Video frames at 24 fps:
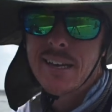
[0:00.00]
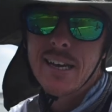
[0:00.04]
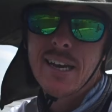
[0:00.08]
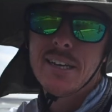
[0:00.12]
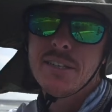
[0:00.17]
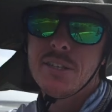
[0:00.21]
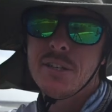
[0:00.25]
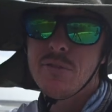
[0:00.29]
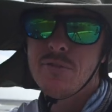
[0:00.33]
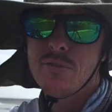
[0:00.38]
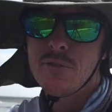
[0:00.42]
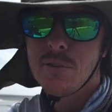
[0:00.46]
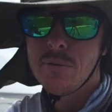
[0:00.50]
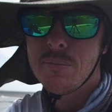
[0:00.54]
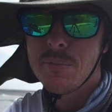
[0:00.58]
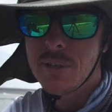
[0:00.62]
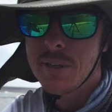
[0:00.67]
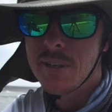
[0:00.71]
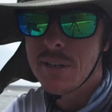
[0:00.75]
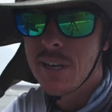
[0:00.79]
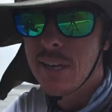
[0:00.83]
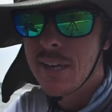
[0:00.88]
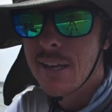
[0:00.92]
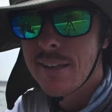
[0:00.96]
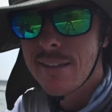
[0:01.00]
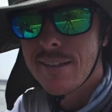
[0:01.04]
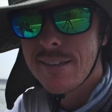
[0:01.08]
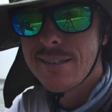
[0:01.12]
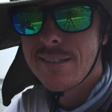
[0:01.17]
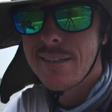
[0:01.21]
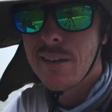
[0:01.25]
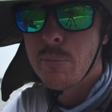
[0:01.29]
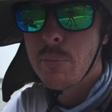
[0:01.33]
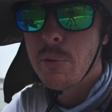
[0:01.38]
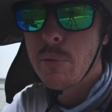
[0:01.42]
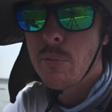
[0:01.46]
got you from the, the
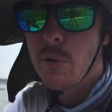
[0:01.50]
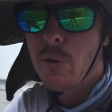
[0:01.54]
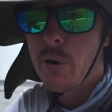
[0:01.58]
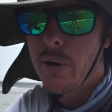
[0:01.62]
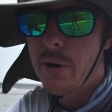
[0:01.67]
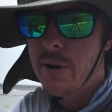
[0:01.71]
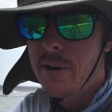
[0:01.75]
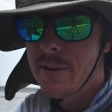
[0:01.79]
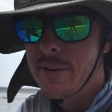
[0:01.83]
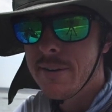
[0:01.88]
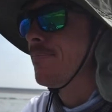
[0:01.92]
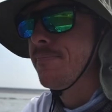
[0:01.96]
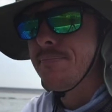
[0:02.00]
Zippy Mart.